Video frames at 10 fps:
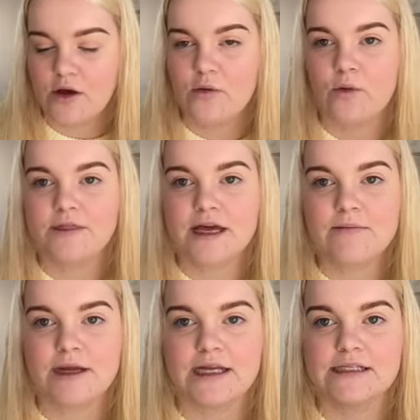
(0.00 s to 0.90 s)
What that
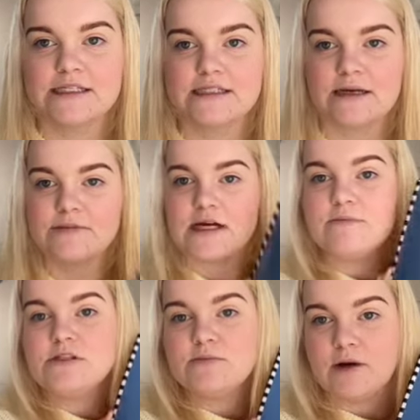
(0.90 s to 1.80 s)
means is
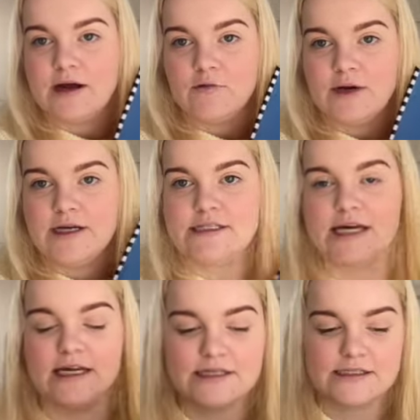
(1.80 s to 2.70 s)
sometimes you might read a
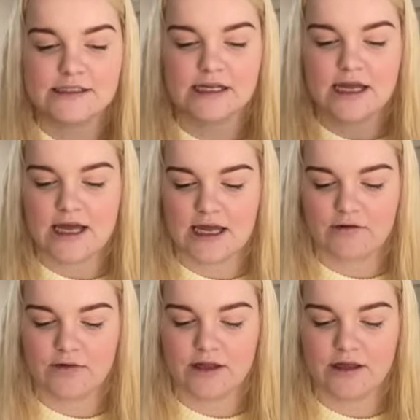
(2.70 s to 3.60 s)
text
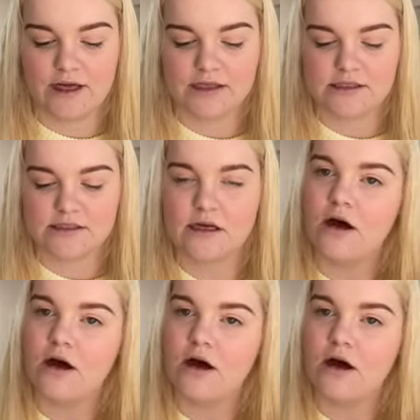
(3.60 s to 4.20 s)
and realize,